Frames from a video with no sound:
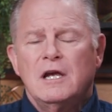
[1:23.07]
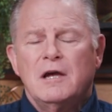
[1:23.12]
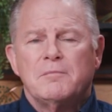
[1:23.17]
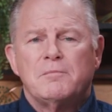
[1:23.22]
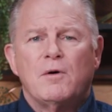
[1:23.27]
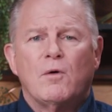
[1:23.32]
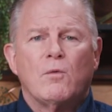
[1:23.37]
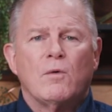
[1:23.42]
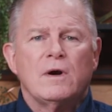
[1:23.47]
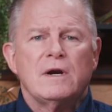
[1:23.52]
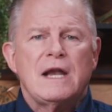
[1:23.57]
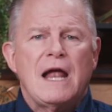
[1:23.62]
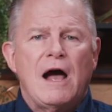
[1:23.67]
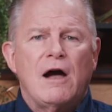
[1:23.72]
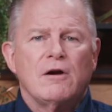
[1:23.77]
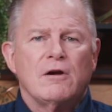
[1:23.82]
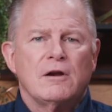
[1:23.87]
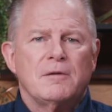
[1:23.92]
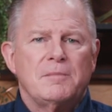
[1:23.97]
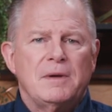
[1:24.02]
but we're now
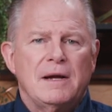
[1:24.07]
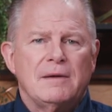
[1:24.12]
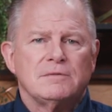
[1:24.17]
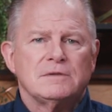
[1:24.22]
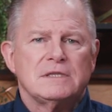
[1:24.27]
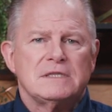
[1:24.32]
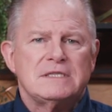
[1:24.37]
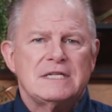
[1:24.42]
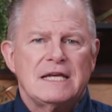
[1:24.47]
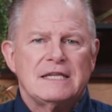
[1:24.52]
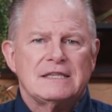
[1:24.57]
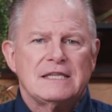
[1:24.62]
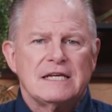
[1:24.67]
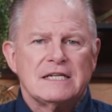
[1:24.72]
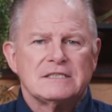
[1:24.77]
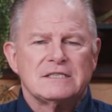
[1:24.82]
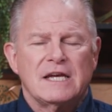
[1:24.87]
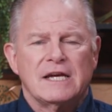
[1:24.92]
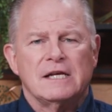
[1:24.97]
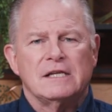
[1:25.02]
going to be able to take
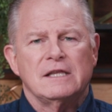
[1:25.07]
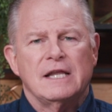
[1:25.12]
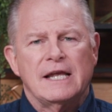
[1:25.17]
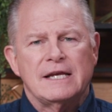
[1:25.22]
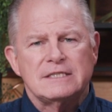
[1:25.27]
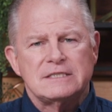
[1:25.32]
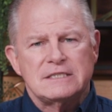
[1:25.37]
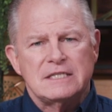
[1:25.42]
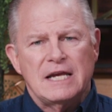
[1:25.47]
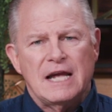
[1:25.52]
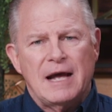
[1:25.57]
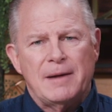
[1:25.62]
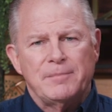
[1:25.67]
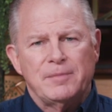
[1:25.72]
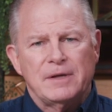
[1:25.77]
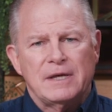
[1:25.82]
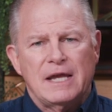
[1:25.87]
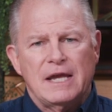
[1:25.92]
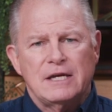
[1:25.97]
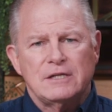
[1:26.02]
things like legacy
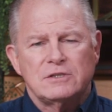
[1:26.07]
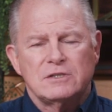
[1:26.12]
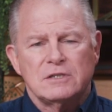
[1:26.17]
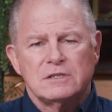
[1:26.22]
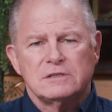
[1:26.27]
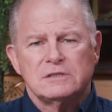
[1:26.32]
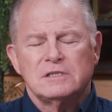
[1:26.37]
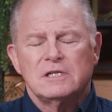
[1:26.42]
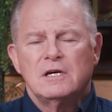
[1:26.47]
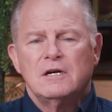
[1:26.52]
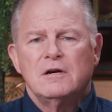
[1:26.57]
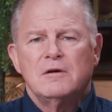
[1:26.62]
applications,